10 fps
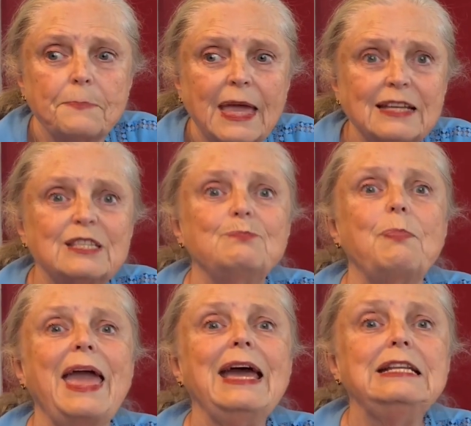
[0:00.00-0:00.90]

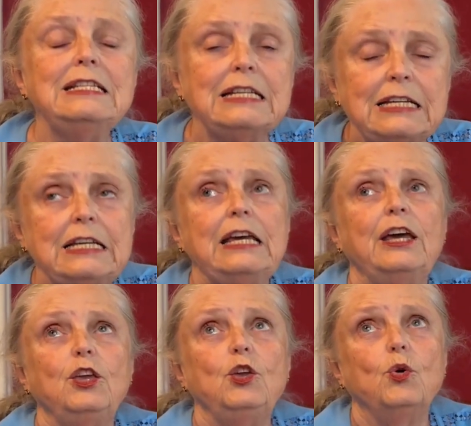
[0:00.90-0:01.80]
expand
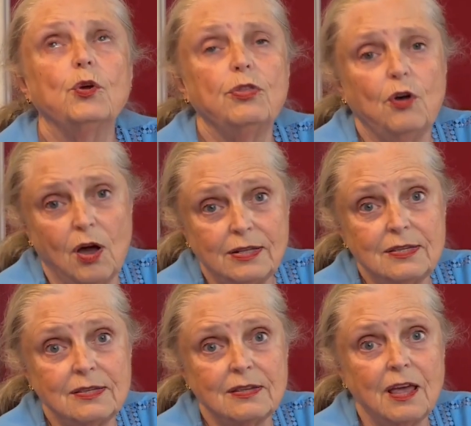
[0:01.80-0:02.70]
your
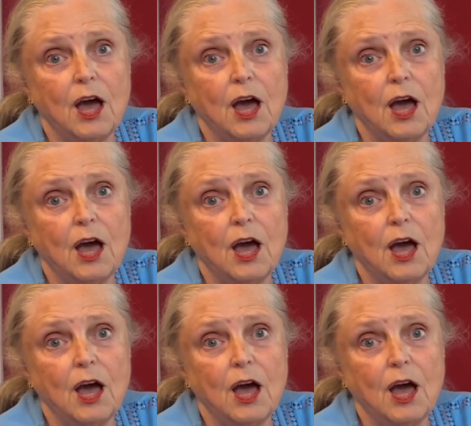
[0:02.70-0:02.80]
thoughts